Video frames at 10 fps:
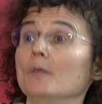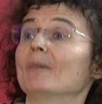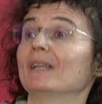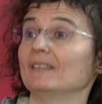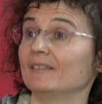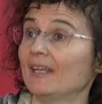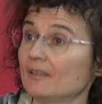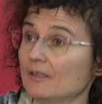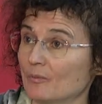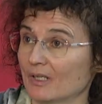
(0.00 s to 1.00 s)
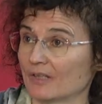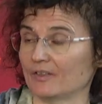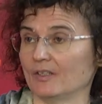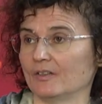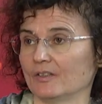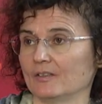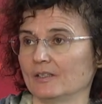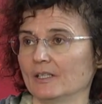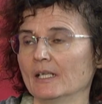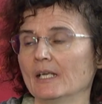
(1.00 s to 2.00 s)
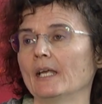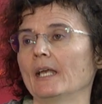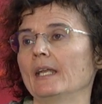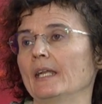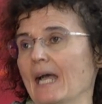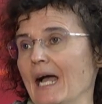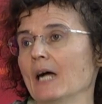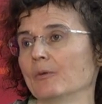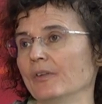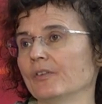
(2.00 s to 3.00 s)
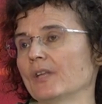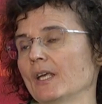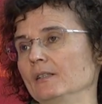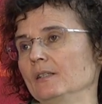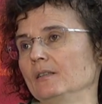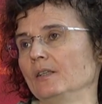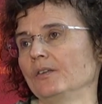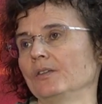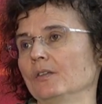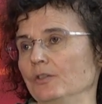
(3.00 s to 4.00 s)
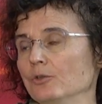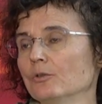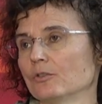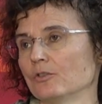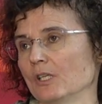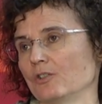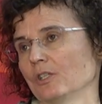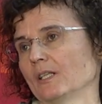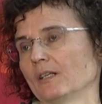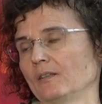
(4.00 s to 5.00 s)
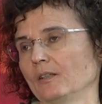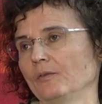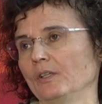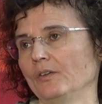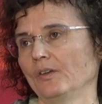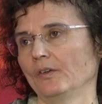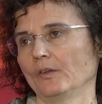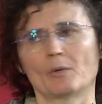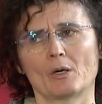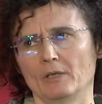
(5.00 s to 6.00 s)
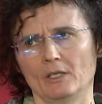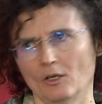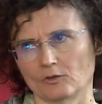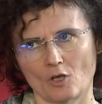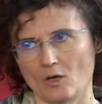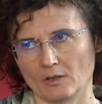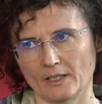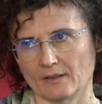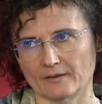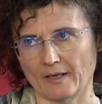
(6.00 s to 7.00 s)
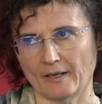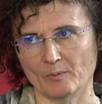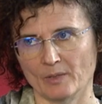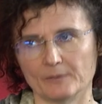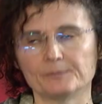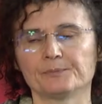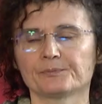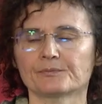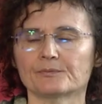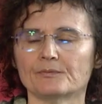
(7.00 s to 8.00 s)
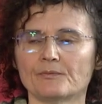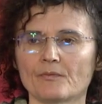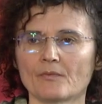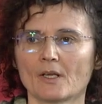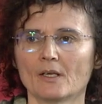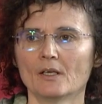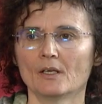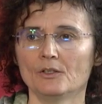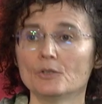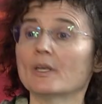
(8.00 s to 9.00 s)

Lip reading: before learning, after learning, before sleep, after sleep. Now it's possible. So we can really use